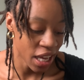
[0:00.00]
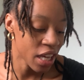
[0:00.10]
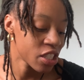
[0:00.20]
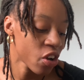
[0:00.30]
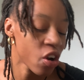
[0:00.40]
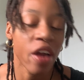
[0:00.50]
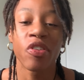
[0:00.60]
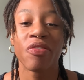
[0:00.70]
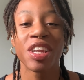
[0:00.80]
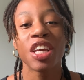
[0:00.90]
I start every
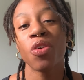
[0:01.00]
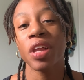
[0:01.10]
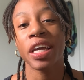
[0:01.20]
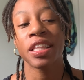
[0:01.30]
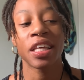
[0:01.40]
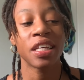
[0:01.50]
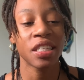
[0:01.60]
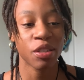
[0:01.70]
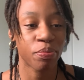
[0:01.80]
video like this,